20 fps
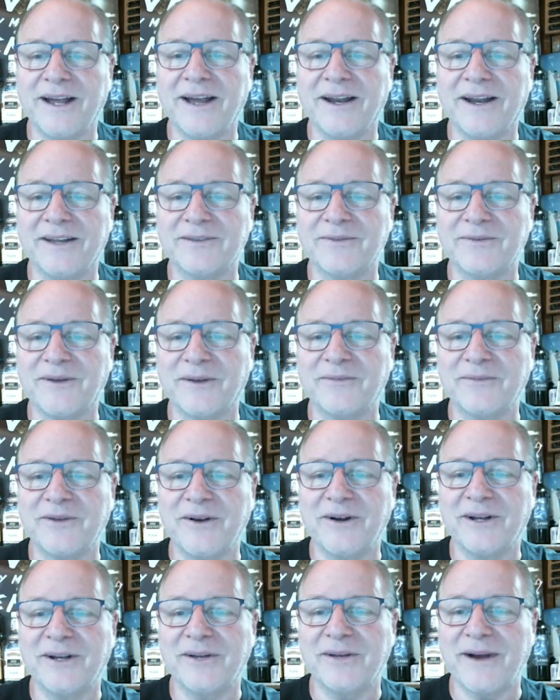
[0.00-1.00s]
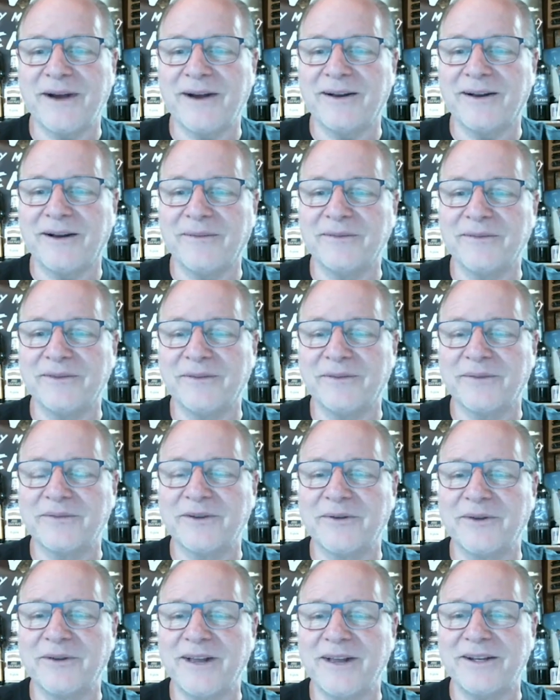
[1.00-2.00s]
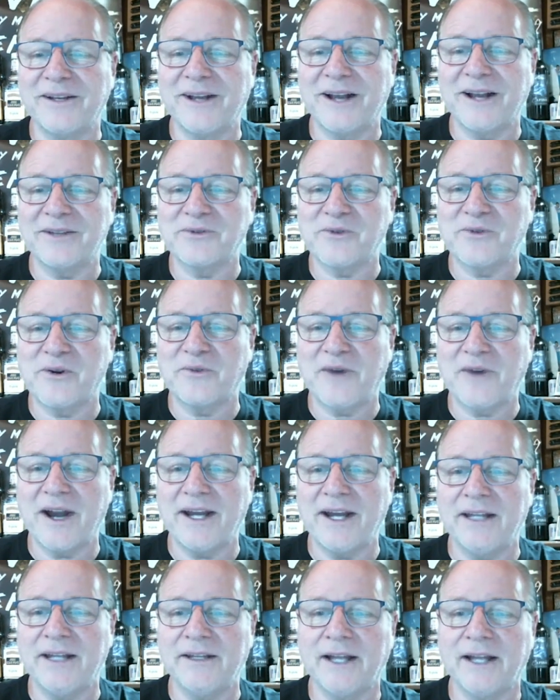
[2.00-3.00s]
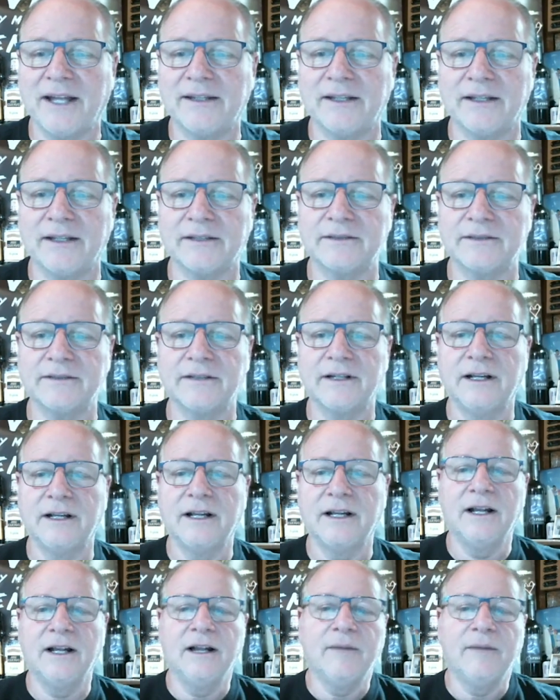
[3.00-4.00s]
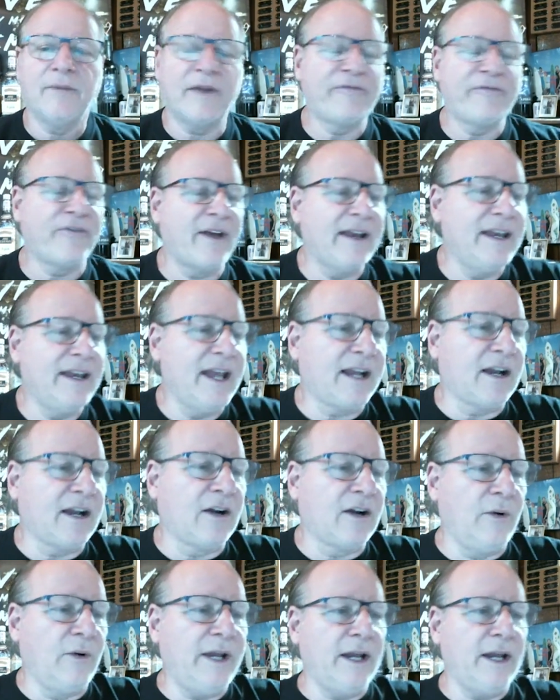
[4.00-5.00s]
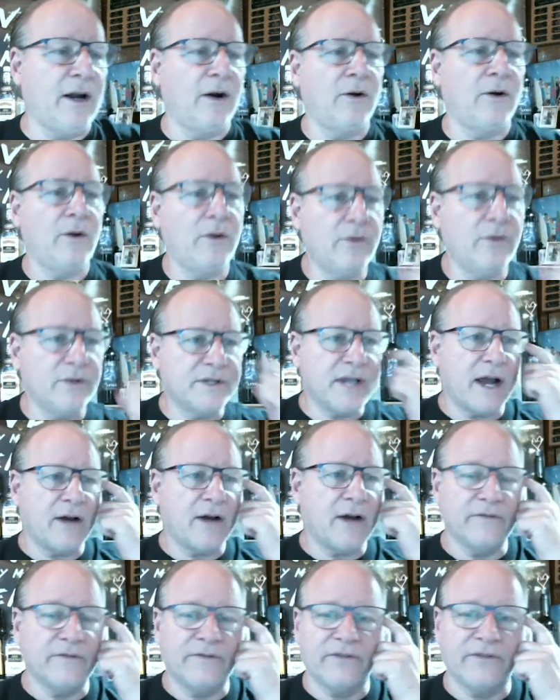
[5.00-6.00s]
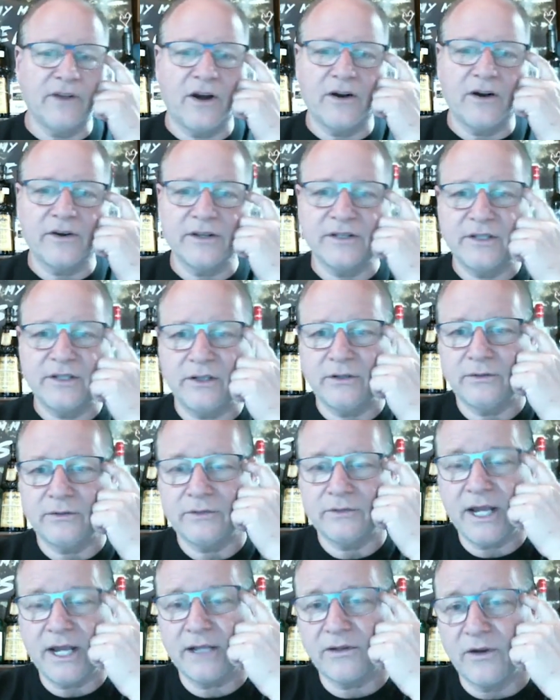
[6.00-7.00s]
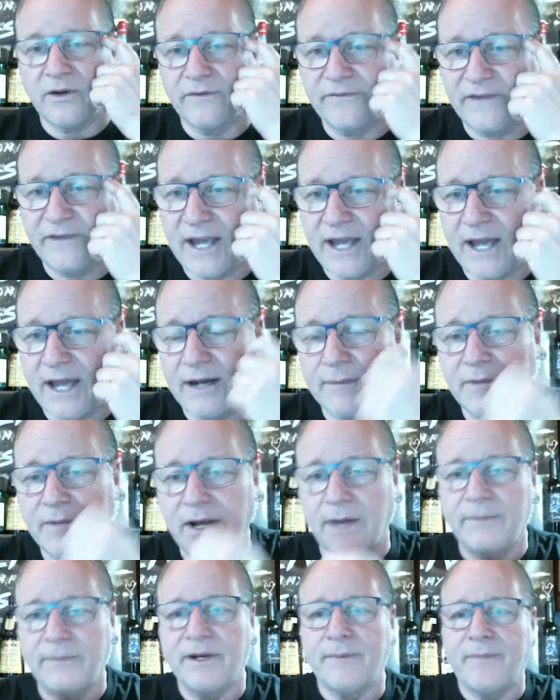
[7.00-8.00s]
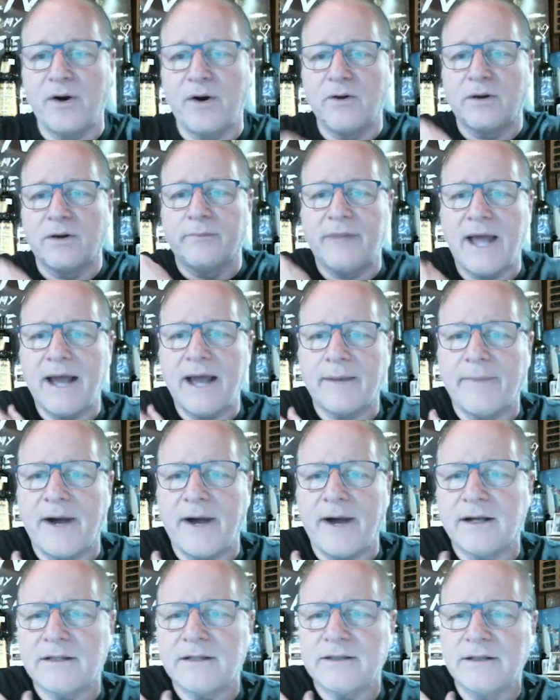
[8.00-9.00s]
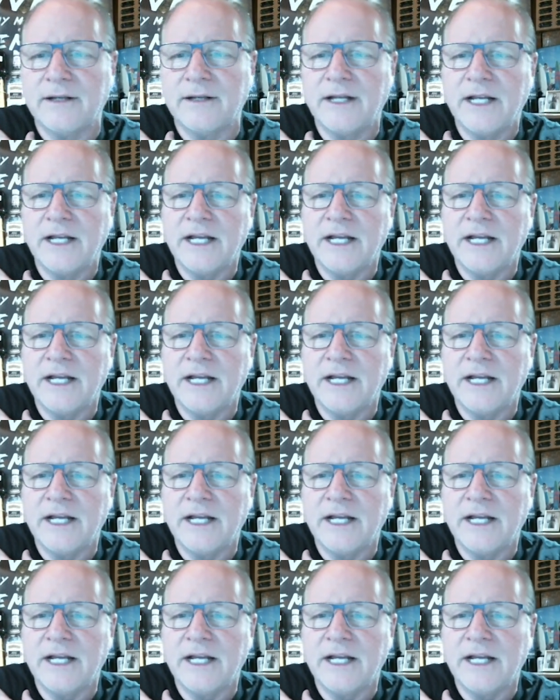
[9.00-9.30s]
Yeah, that's what I'm talking about. I'm so glad you guys are all writing in like this. My friend Nick Aquino, who is out in Florida too. Nick, don't forget, I'm coming to Boca Black Box.